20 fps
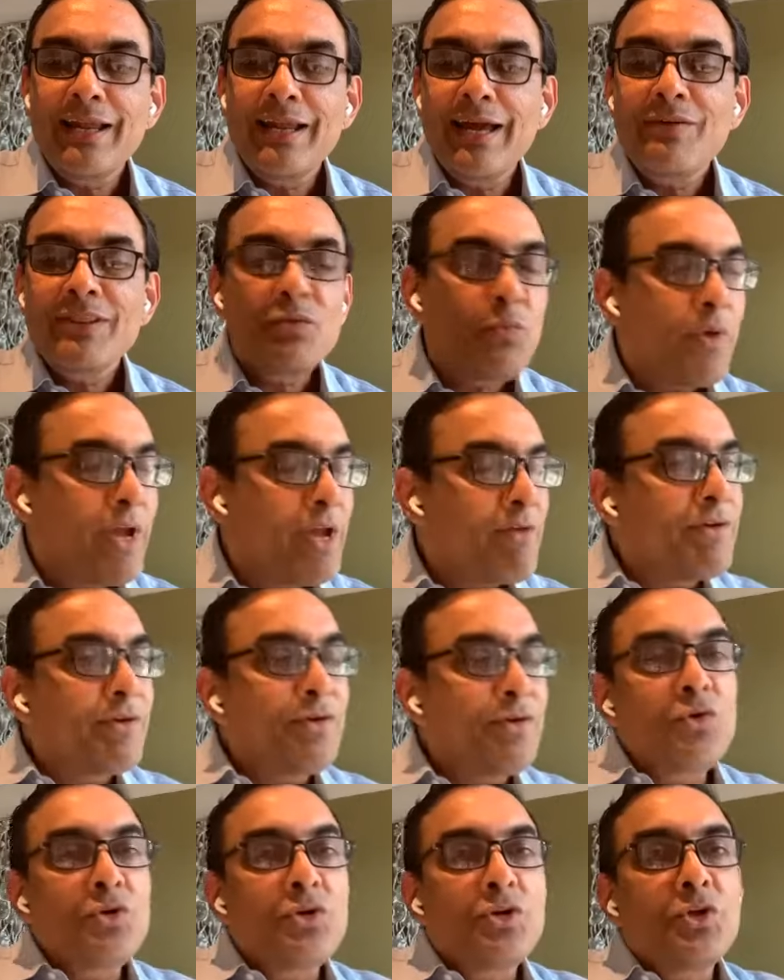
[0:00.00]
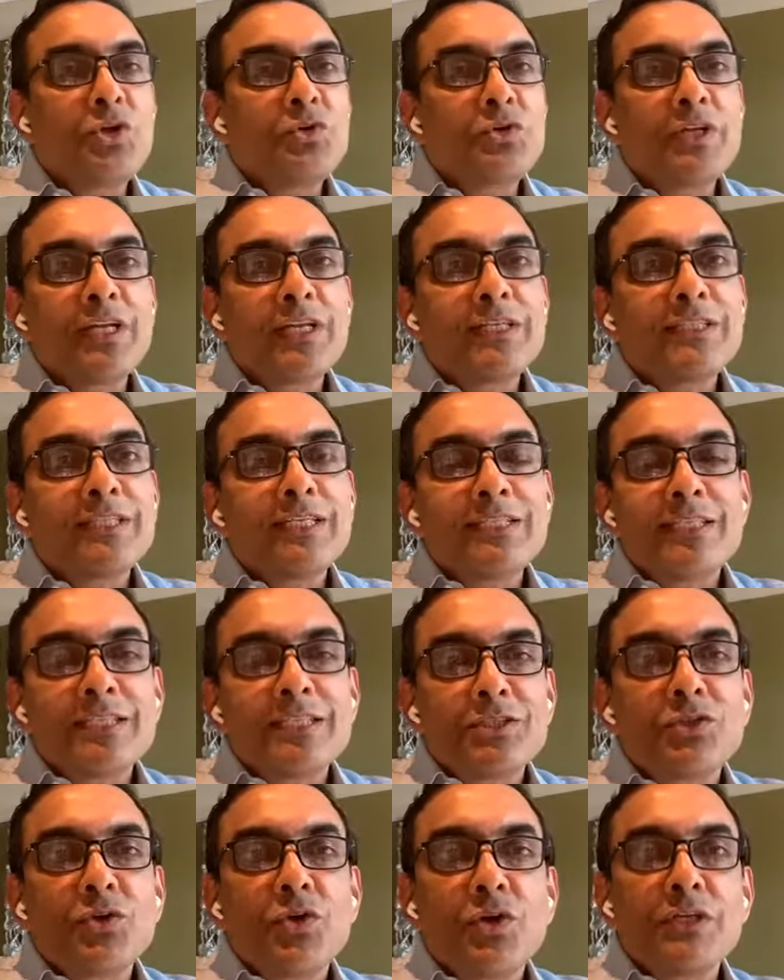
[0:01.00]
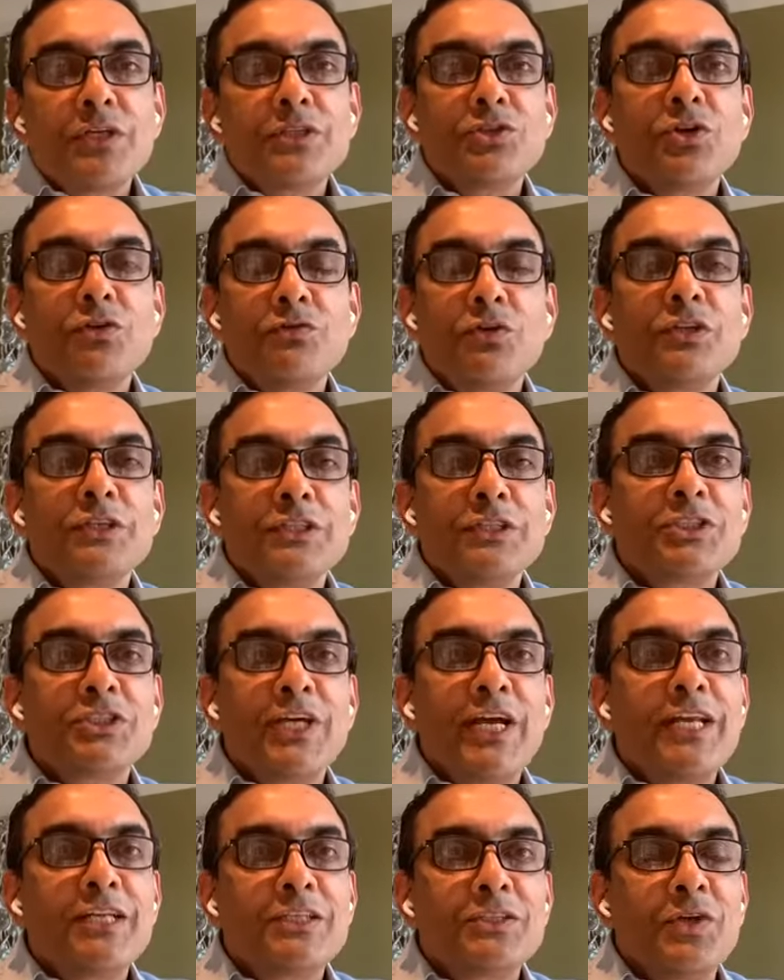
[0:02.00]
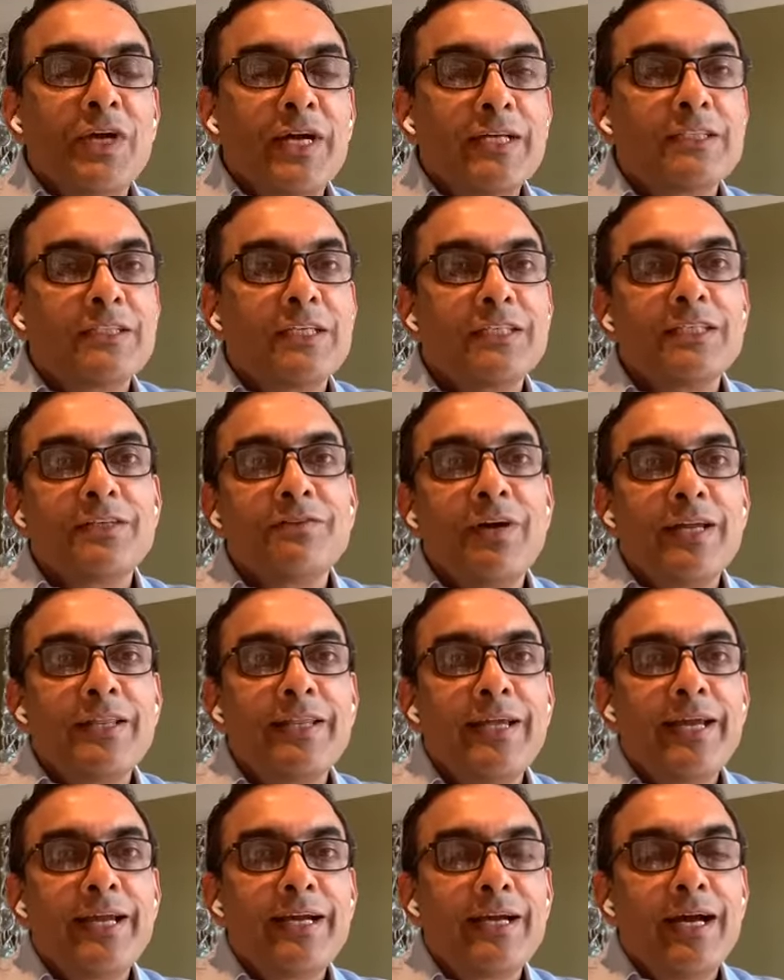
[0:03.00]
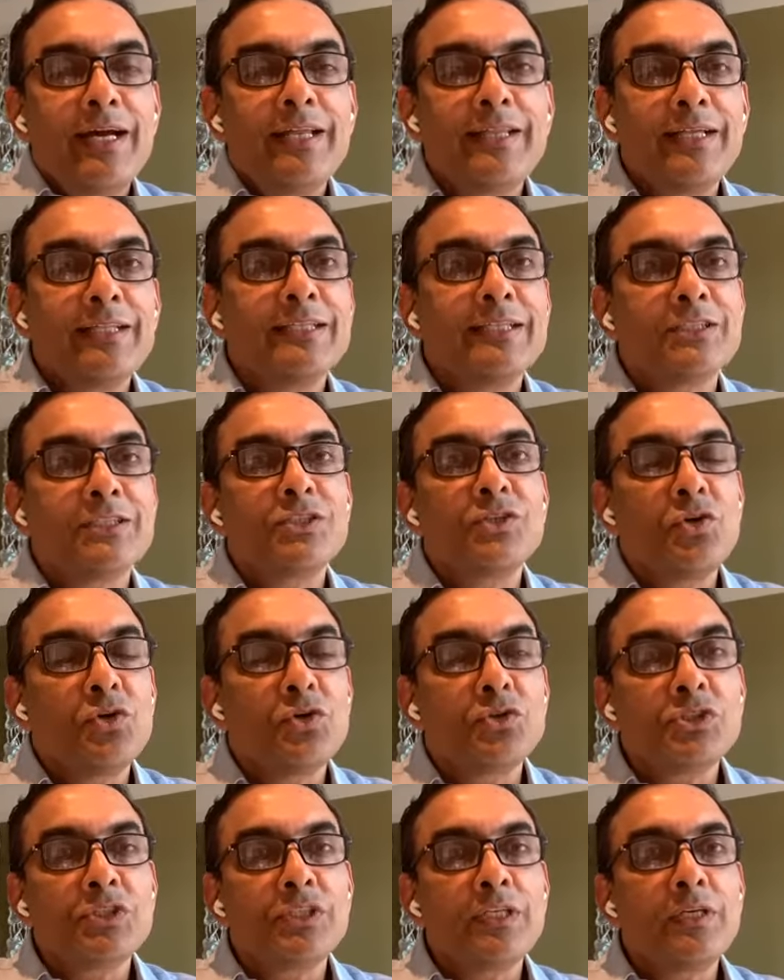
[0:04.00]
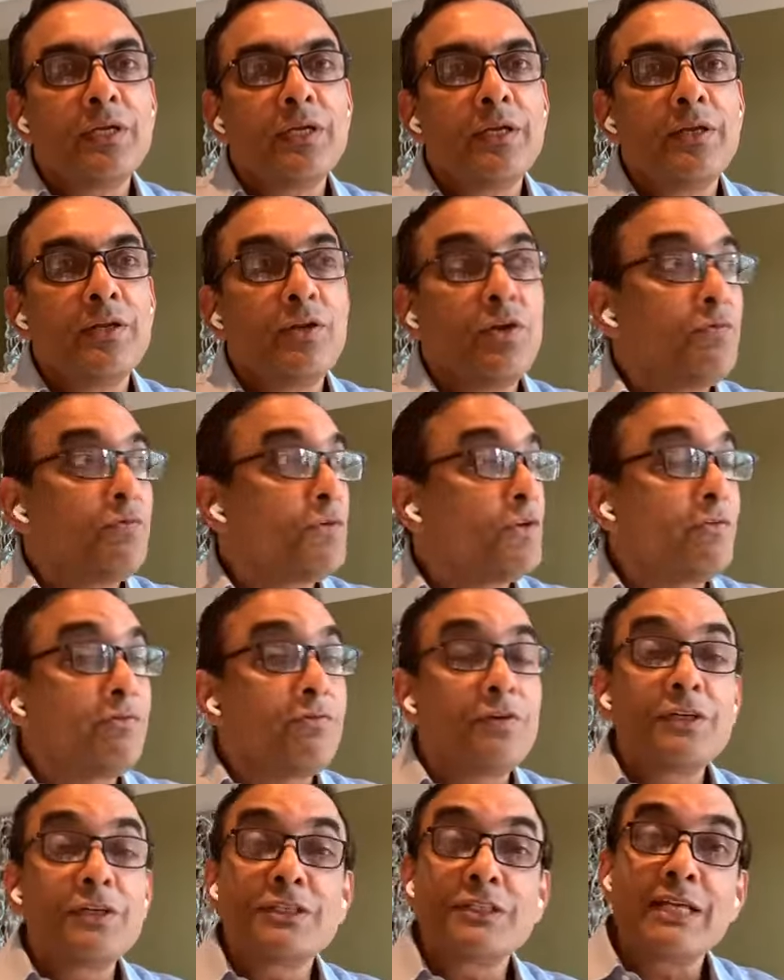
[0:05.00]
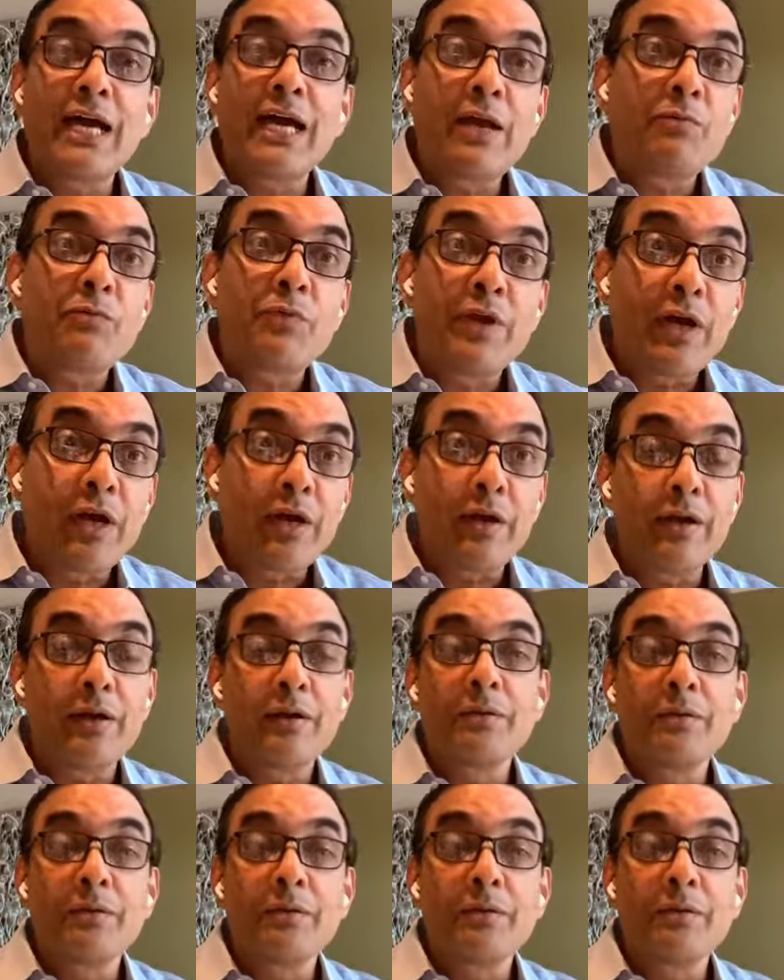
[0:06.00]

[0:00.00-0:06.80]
even the way we do due diligence and so on and so forth has changed, right, Sanjiv? I think this notion, for the first time, we are